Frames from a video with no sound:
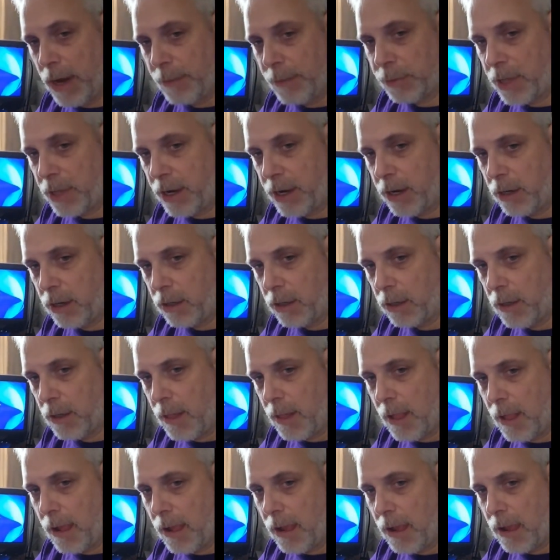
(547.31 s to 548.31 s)
player,
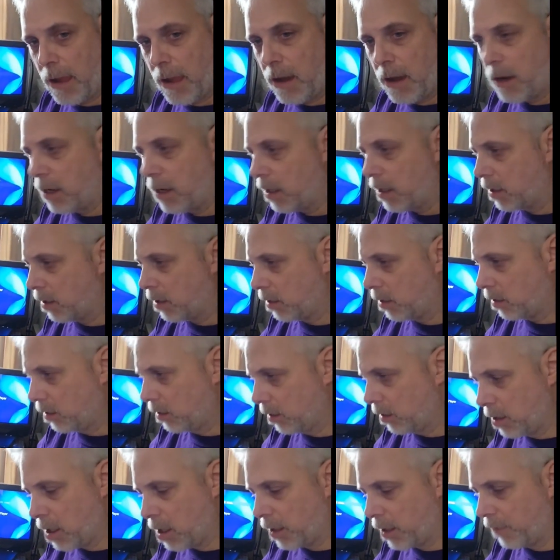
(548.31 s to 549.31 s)

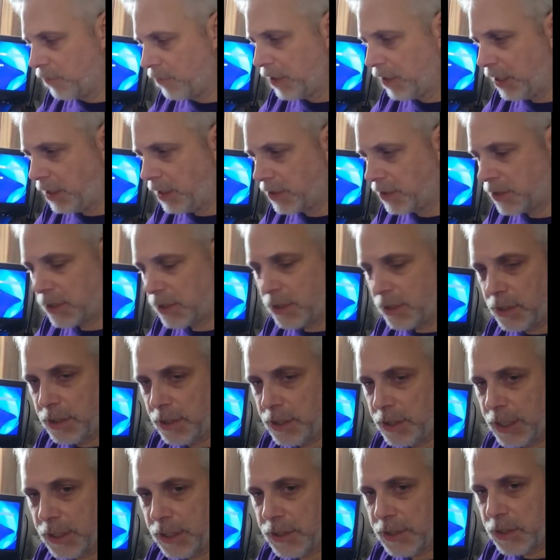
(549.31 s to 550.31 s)
none of these
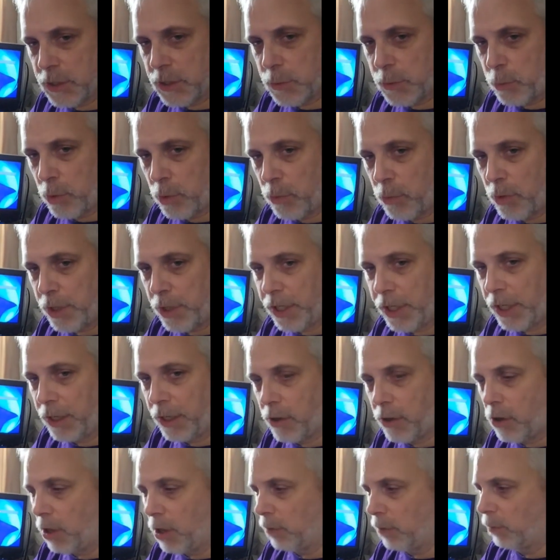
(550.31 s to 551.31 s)
discs were working
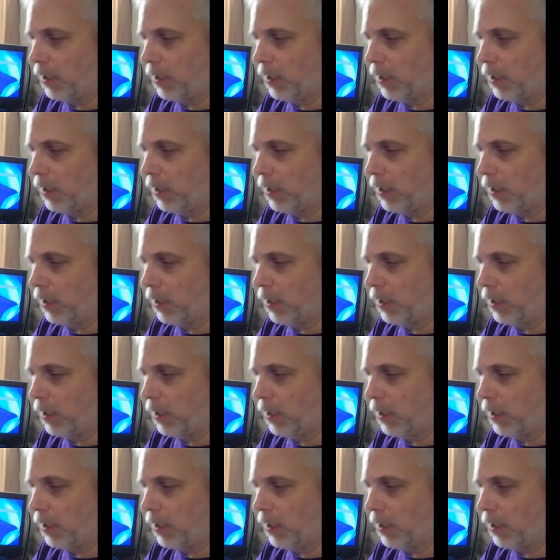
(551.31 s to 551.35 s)
at all.